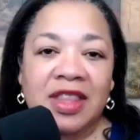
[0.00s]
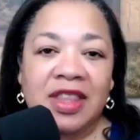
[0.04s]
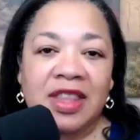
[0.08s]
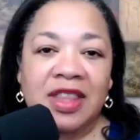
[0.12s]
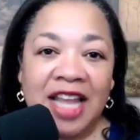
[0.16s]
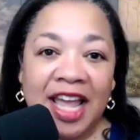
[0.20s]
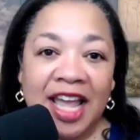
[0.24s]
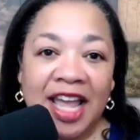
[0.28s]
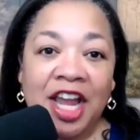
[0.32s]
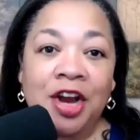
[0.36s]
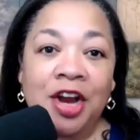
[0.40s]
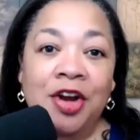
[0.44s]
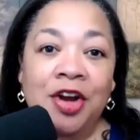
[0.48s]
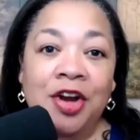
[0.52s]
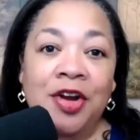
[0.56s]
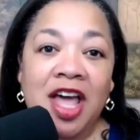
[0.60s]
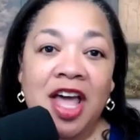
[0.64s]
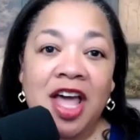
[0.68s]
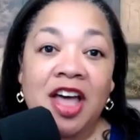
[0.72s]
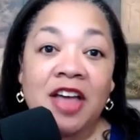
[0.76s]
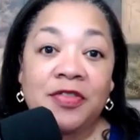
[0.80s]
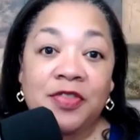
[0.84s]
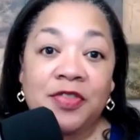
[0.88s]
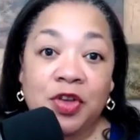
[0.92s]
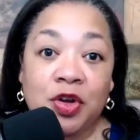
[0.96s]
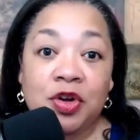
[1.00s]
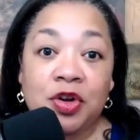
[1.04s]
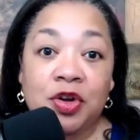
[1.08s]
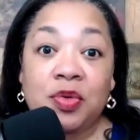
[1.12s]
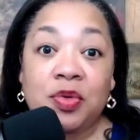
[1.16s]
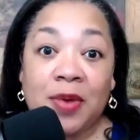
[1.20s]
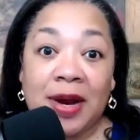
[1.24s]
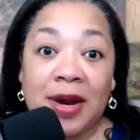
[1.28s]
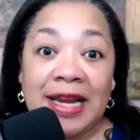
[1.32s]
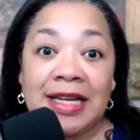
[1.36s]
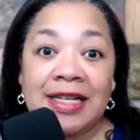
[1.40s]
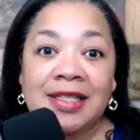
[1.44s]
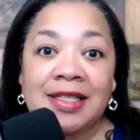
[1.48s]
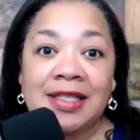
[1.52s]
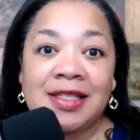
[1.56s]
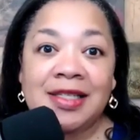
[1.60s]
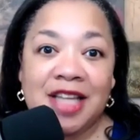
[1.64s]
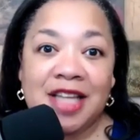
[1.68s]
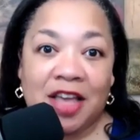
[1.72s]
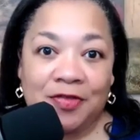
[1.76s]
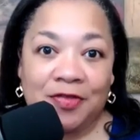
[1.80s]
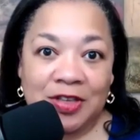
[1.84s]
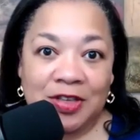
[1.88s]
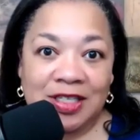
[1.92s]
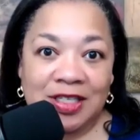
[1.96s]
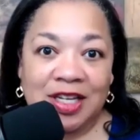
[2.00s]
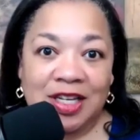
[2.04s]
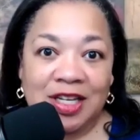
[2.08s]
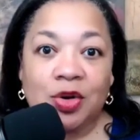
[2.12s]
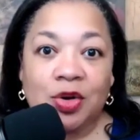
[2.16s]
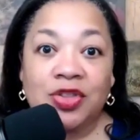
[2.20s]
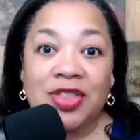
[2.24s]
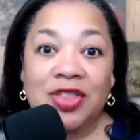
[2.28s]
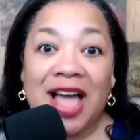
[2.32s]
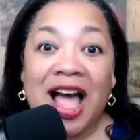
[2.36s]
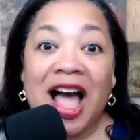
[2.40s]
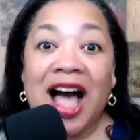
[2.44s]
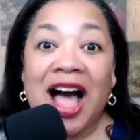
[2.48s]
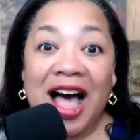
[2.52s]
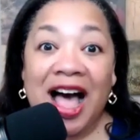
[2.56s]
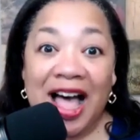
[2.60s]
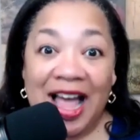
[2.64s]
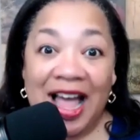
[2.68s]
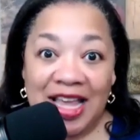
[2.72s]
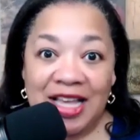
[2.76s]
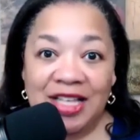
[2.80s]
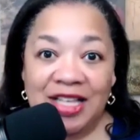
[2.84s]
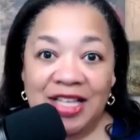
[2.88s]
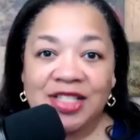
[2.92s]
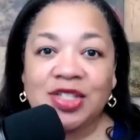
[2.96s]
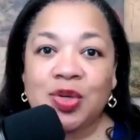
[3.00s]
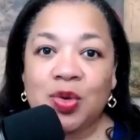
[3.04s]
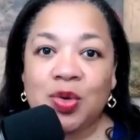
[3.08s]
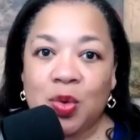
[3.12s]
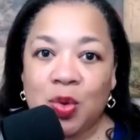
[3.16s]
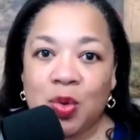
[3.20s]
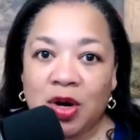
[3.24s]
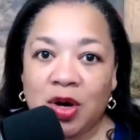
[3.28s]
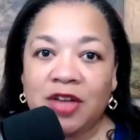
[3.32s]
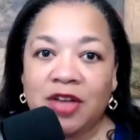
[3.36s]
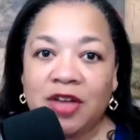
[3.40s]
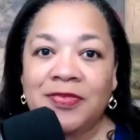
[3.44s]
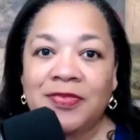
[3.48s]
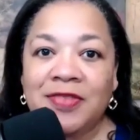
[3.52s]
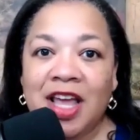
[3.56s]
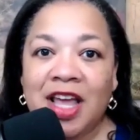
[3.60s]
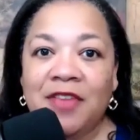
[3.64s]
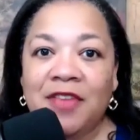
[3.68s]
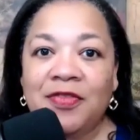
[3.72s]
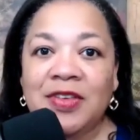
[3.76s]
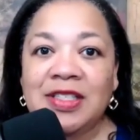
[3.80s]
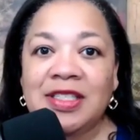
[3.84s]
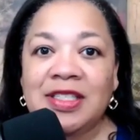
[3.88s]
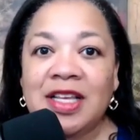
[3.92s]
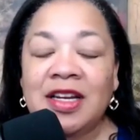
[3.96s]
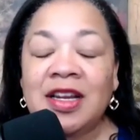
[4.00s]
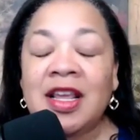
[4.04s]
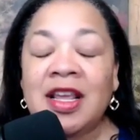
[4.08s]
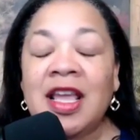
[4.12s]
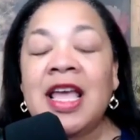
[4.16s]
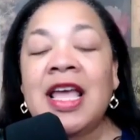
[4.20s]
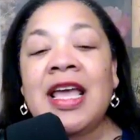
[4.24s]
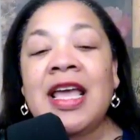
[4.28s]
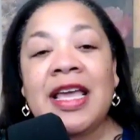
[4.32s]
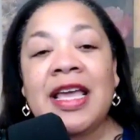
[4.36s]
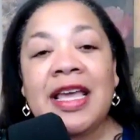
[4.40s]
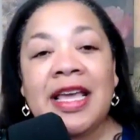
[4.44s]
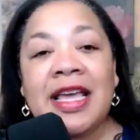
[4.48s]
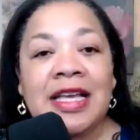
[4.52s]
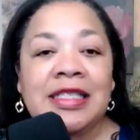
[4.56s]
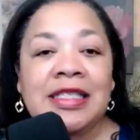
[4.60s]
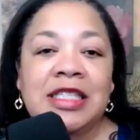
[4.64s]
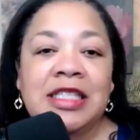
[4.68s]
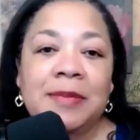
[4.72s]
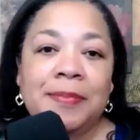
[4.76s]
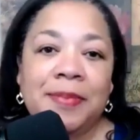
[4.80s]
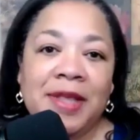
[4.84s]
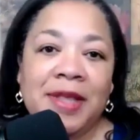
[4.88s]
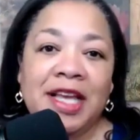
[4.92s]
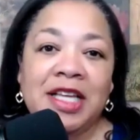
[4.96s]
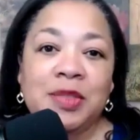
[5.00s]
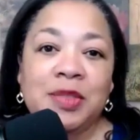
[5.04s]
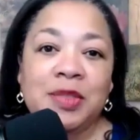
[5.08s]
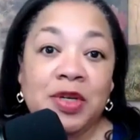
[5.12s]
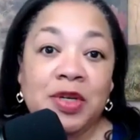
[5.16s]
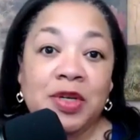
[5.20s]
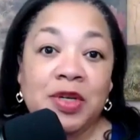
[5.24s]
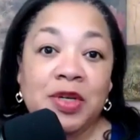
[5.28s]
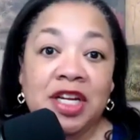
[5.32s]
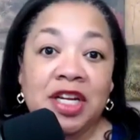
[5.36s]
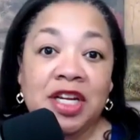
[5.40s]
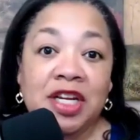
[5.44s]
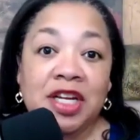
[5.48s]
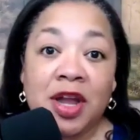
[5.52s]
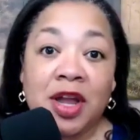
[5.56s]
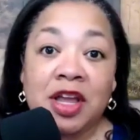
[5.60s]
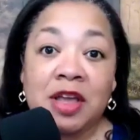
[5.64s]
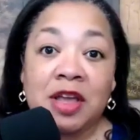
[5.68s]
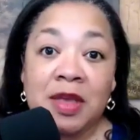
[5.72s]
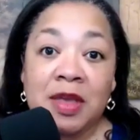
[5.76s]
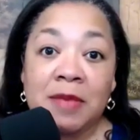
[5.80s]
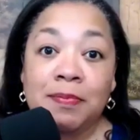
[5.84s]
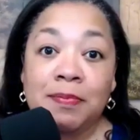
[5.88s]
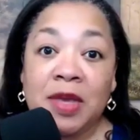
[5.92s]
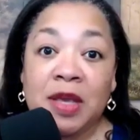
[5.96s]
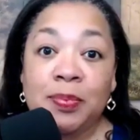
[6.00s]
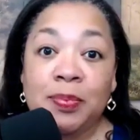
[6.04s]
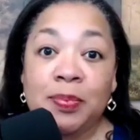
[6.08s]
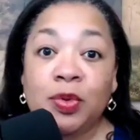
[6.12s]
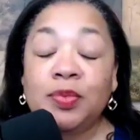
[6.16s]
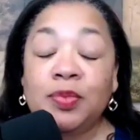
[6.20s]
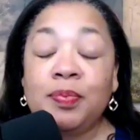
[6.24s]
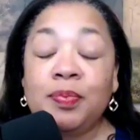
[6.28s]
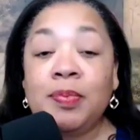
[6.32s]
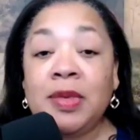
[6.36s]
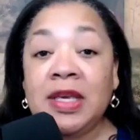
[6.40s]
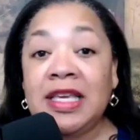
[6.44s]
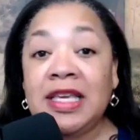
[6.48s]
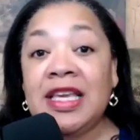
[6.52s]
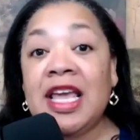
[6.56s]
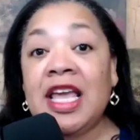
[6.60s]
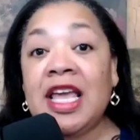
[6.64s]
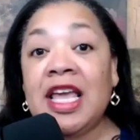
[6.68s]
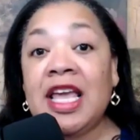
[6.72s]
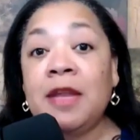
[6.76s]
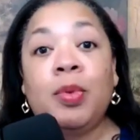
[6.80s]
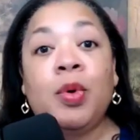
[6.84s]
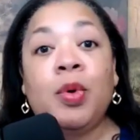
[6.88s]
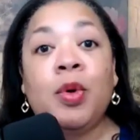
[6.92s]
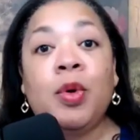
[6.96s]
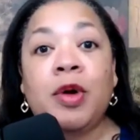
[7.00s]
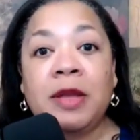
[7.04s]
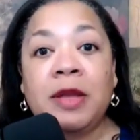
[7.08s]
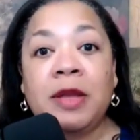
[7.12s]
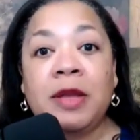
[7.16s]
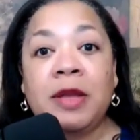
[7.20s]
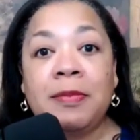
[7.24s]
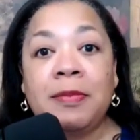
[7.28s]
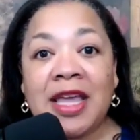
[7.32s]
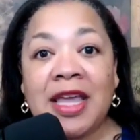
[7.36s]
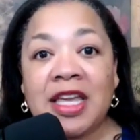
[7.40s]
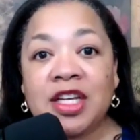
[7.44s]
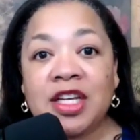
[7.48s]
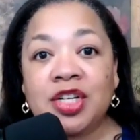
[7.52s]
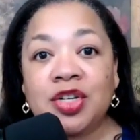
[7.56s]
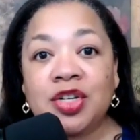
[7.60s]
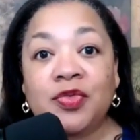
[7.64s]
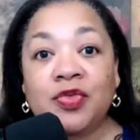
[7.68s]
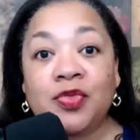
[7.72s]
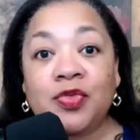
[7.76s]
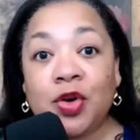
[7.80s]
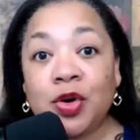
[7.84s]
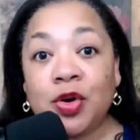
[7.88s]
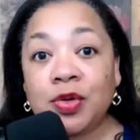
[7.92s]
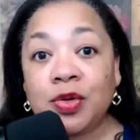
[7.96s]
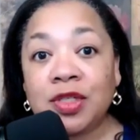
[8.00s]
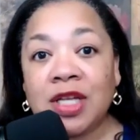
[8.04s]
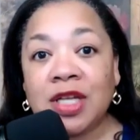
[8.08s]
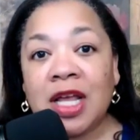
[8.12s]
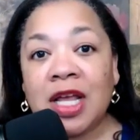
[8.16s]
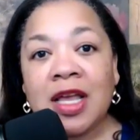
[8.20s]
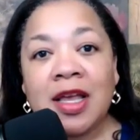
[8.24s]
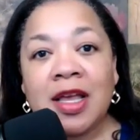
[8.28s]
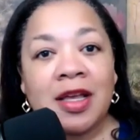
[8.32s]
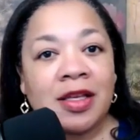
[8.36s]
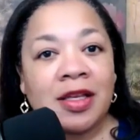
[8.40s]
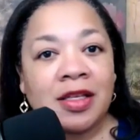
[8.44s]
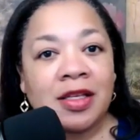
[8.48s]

The area of your greatest deficit or the highest score of deficit is the place we tend to recommend people begin pouring back into first.